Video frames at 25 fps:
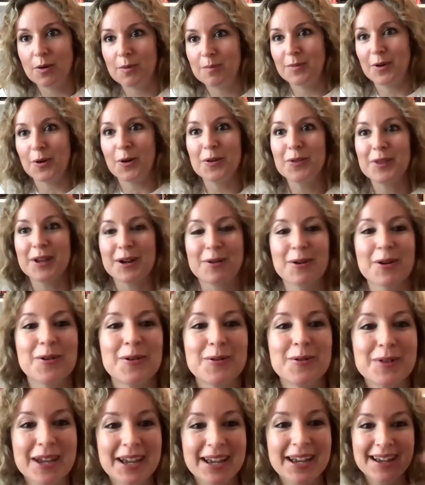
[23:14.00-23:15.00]
on their
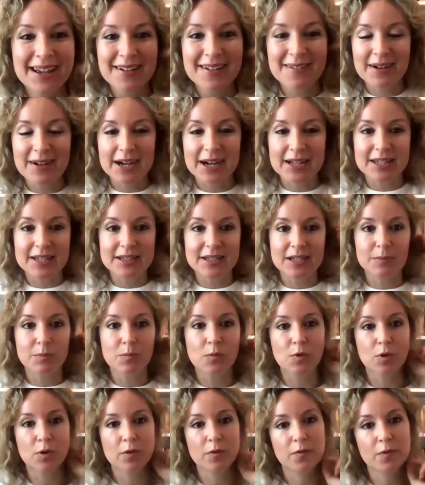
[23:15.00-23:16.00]
own, right? Is it
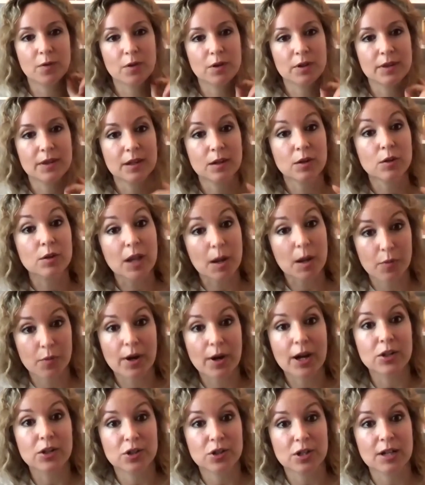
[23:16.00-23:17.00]
more for the
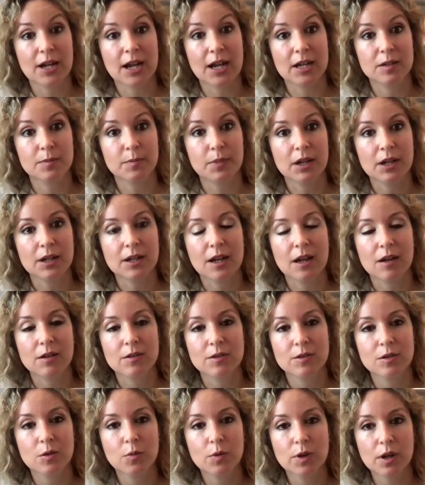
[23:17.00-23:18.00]
collaboration aspect now?
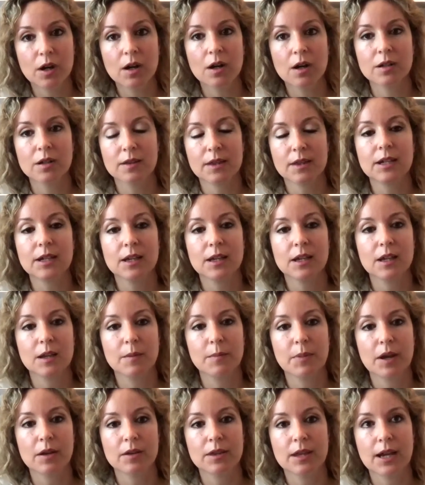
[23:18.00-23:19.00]
So we are thinking
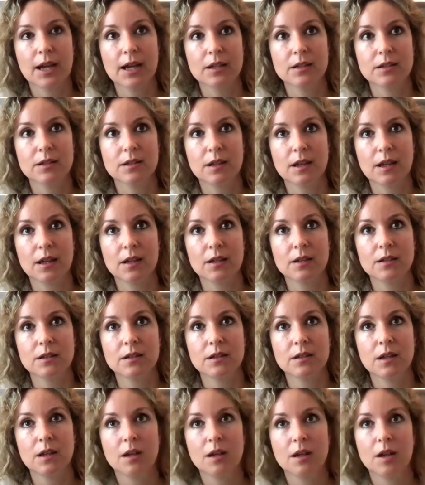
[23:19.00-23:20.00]
about that and
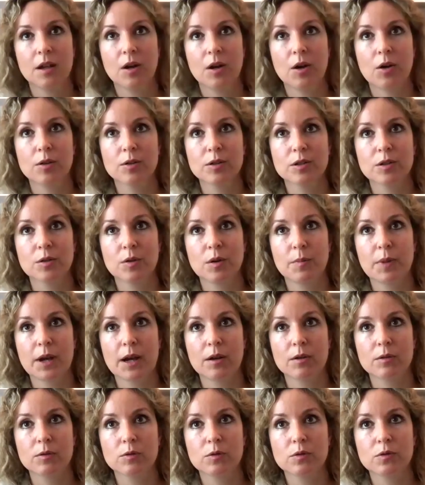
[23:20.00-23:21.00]
also
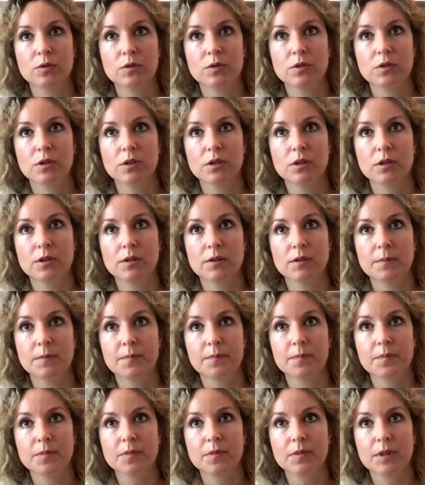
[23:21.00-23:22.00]
about
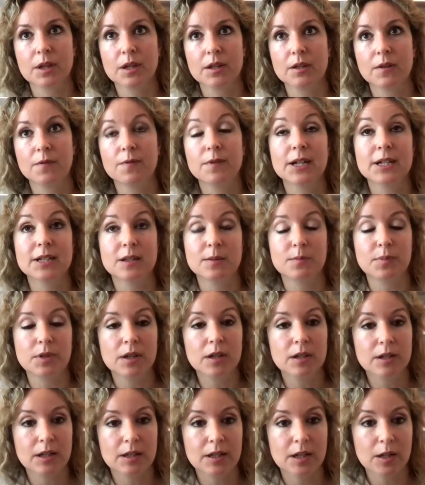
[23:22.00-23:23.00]
um, the
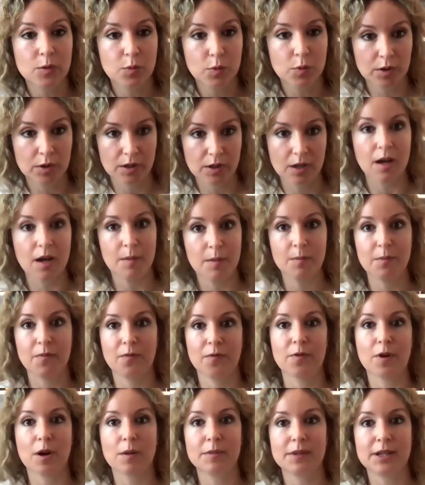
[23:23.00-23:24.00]
flexibility that will come
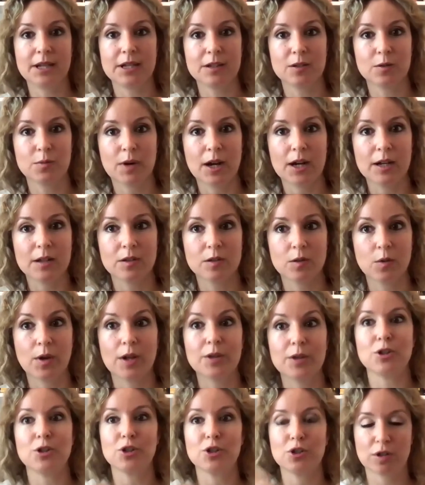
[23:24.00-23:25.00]
from this, right? So
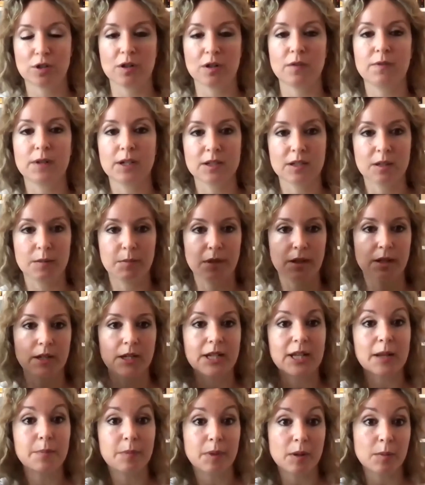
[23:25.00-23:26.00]
additional flexibility
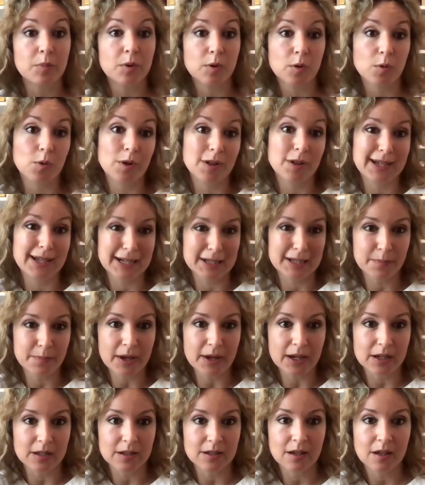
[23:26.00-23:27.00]
that people will
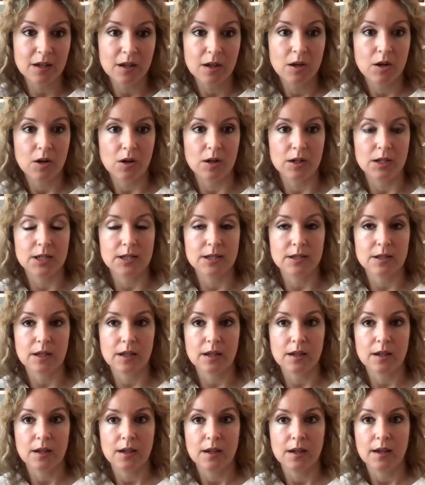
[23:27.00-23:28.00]
expect,
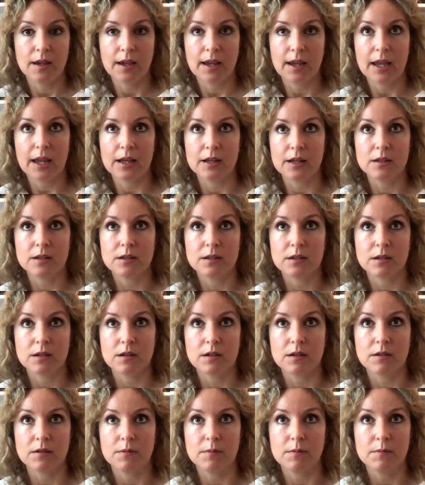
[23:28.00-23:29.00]
honestly, and
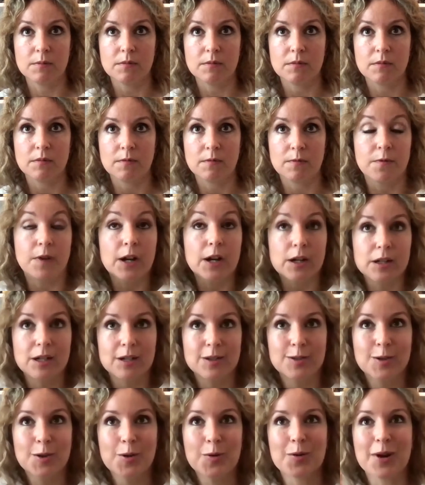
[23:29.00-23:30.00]
um, fairly
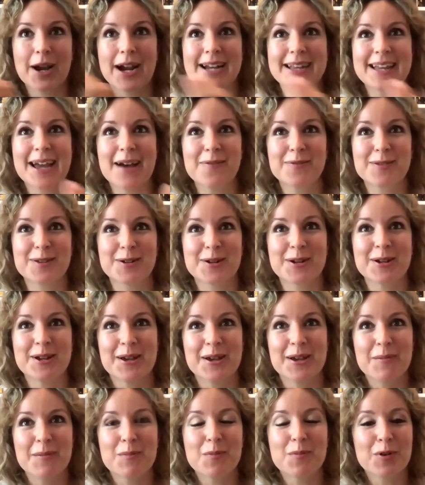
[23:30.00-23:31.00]
so, right? After
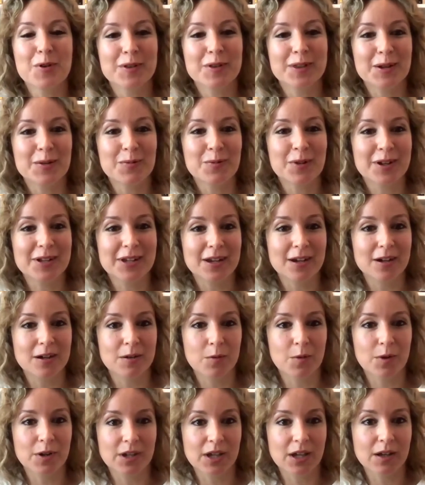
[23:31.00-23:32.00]
more than one year
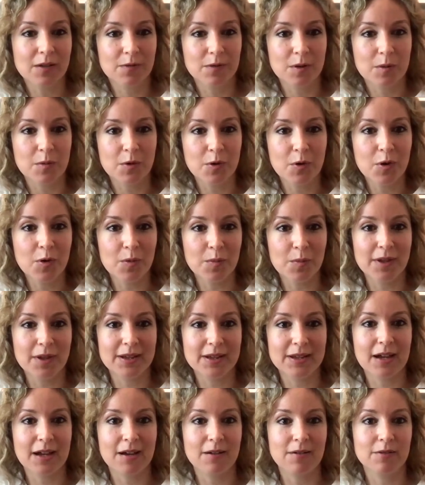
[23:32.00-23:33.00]
working from home
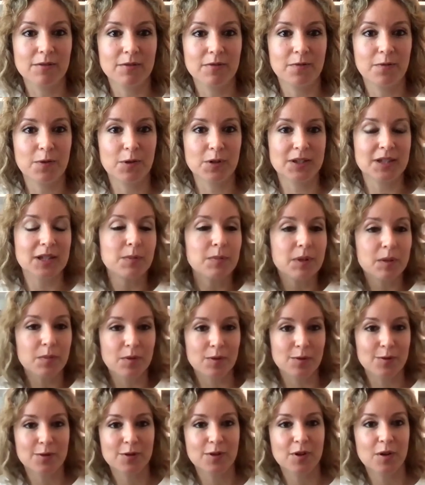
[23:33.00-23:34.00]
and now forcing
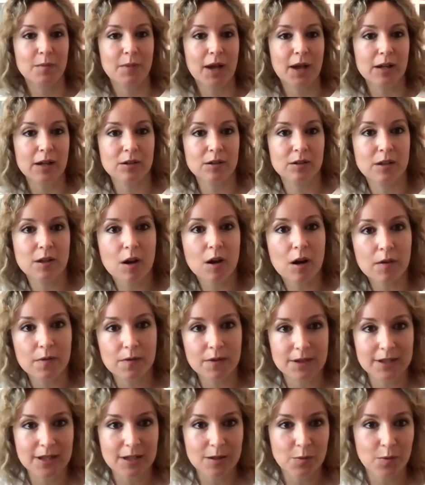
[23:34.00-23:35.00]
people to come back to the
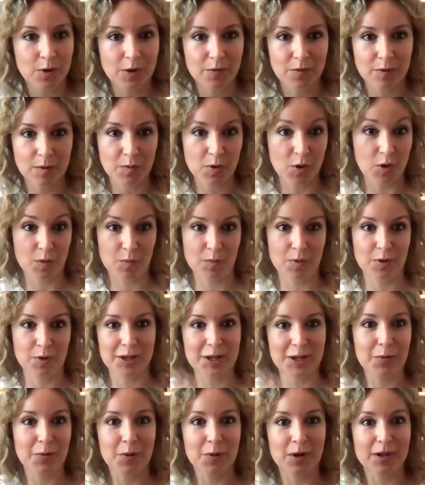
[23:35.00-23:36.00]
office and work from home
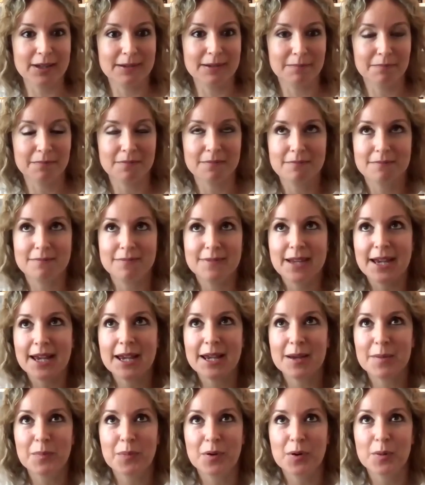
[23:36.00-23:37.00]
only one
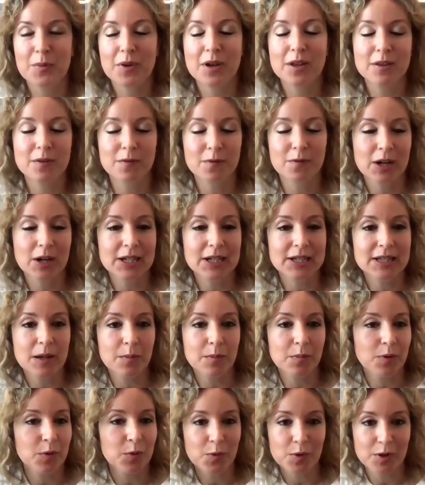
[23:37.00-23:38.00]
day per month, for
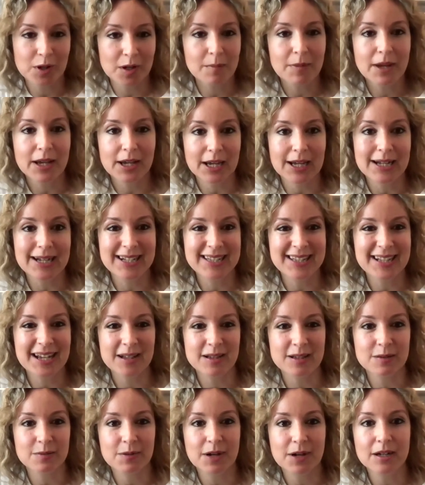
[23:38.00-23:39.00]
example, wouldn't make any
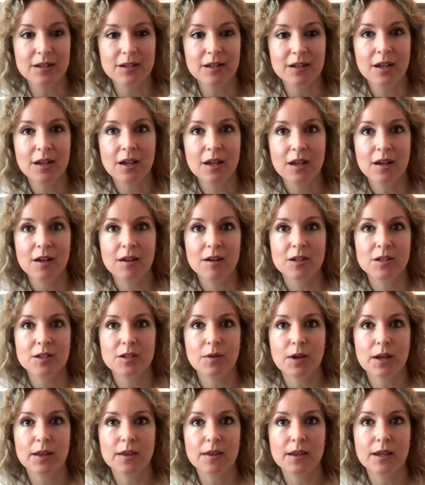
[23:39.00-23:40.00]
sense, right? So
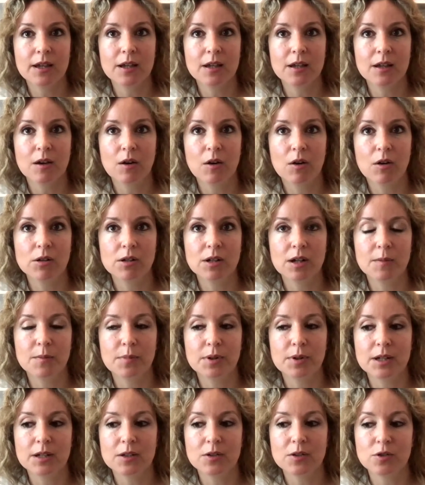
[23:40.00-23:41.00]
I think all
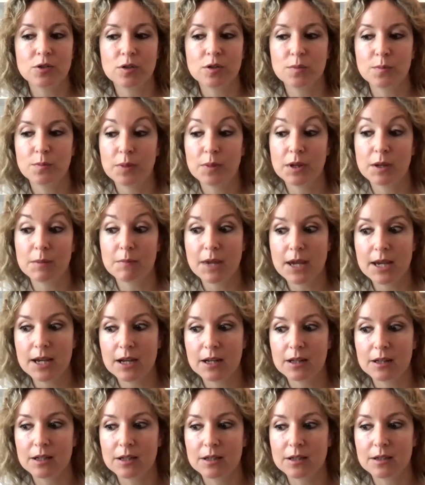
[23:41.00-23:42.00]
companies should be
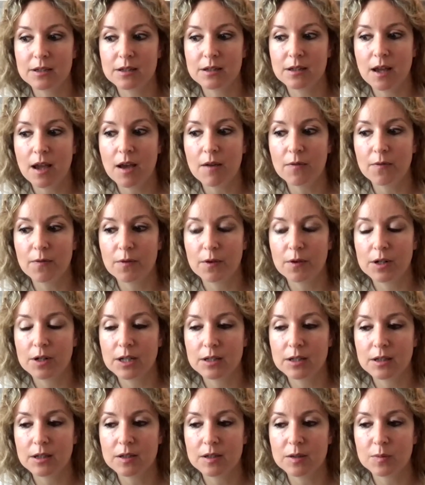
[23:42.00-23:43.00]
making this effort
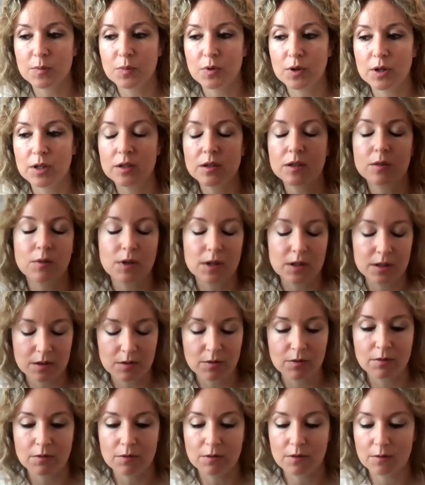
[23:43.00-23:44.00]
at this point, the ones
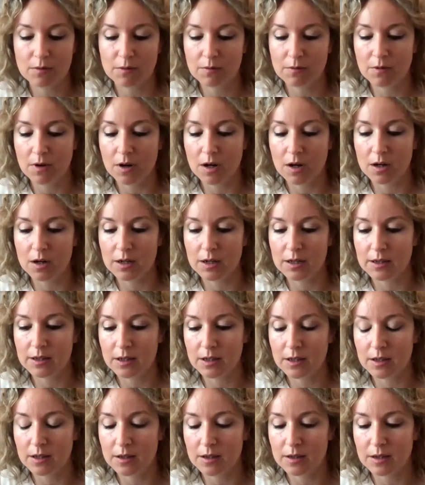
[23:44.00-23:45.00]
who, who are in,
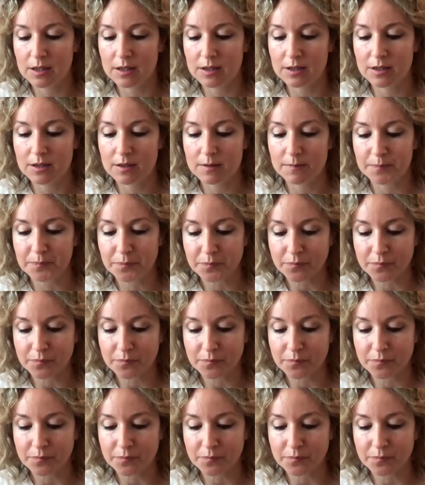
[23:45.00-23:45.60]
the, in this